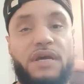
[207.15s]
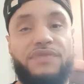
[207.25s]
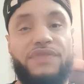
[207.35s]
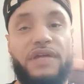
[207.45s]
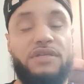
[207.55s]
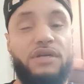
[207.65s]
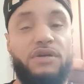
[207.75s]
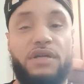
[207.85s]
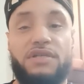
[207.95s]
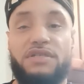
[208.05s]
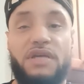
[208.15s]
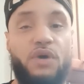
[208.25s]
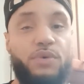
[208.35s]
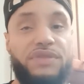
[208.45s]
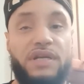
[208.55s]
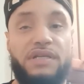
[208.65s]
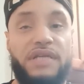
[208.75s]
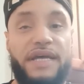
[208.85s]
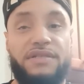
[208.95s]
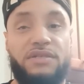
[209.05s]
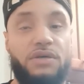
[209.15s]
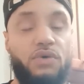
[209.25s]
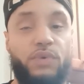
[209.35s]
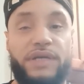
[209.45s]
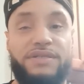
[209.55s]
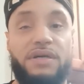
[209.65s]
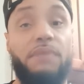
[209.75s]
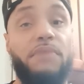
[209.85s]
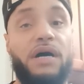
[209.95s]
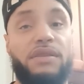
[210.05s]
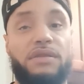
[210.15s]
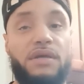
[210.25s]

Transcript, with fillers: things that are going to sell within a day to a week to a month.